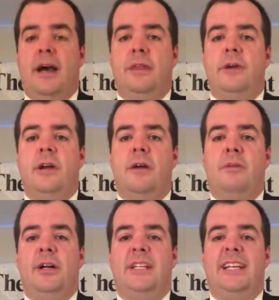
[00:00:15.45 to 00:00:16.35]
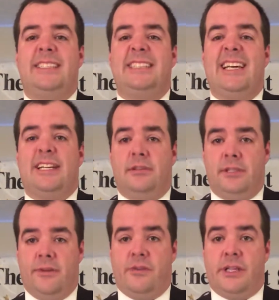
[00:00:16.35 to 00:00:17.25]
3-Card Monte is done a little
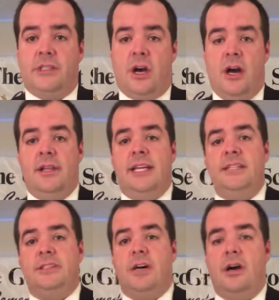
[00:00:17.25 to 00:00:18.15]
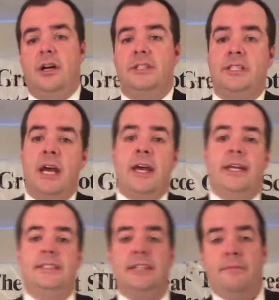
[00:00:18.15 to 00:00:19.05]
different. On these cards
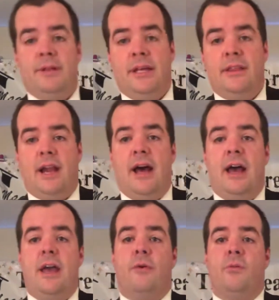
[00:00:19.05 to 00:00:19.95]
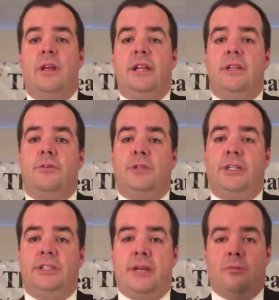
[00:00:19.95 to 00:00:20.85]
is something that I really don't
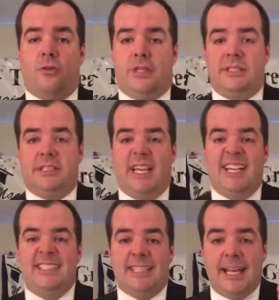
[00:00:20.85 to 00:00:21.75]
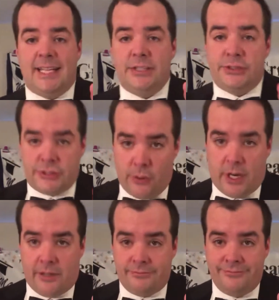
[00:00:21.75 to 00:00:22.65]
touch anymore these days, and that is
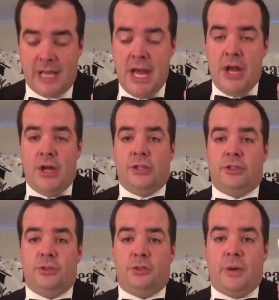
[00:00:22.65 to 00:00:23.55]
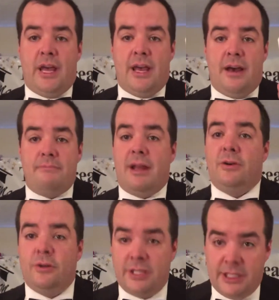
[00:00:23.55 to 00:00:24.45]
soda. Due to a
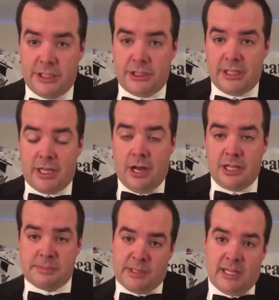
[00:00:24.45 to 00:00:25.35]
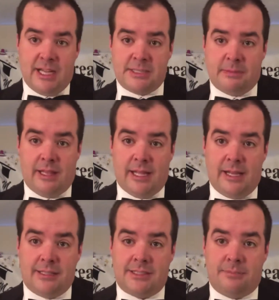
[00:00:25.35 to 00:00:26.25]
medical condition that hospitalized me
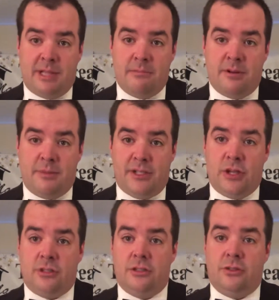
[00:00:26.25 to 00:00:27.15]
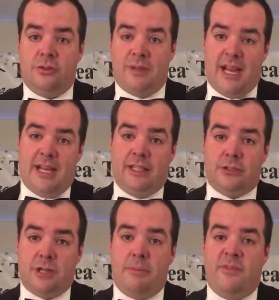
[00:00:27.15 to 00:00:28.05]
last September, my doctor told me I need to
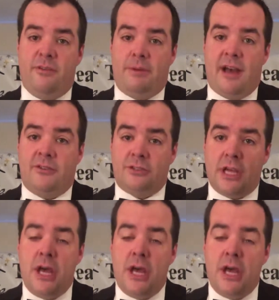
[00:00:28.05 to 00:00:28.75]
drop a few pounds,